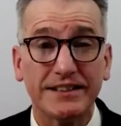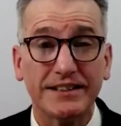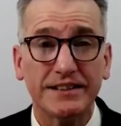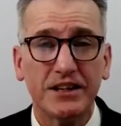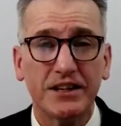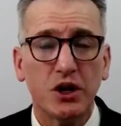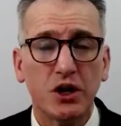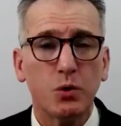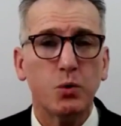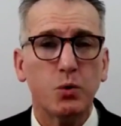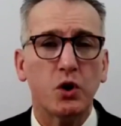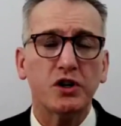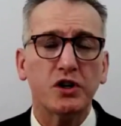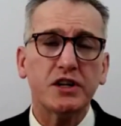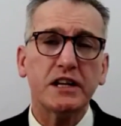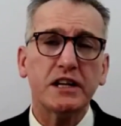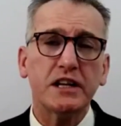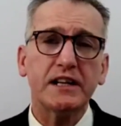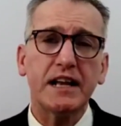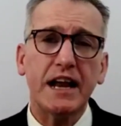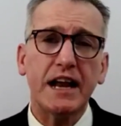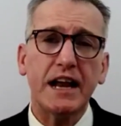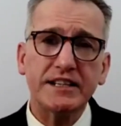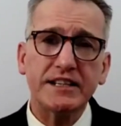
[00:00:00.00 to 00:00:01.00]
What did
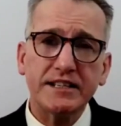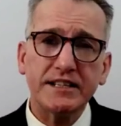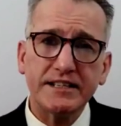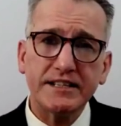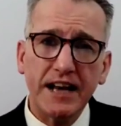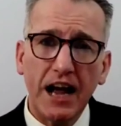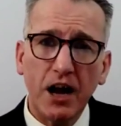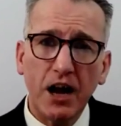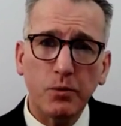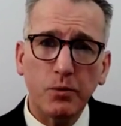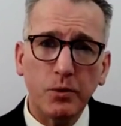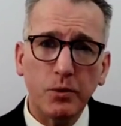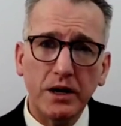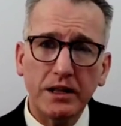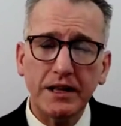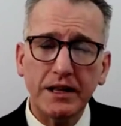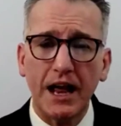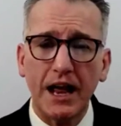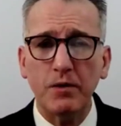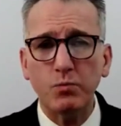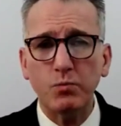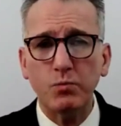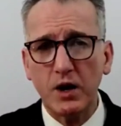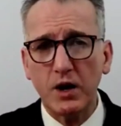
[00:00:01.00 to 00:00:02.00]
they start with and
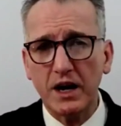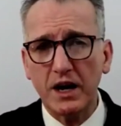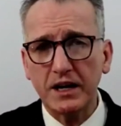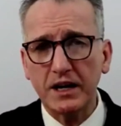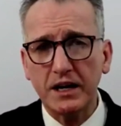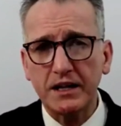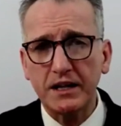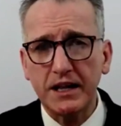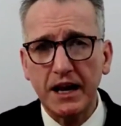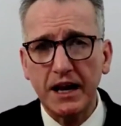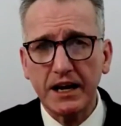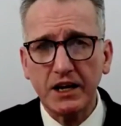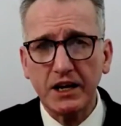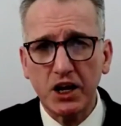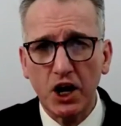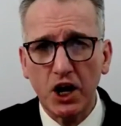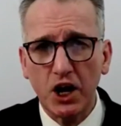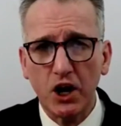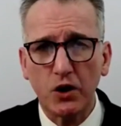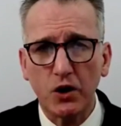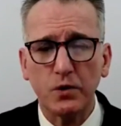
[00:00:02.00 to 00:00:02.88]
where did they go?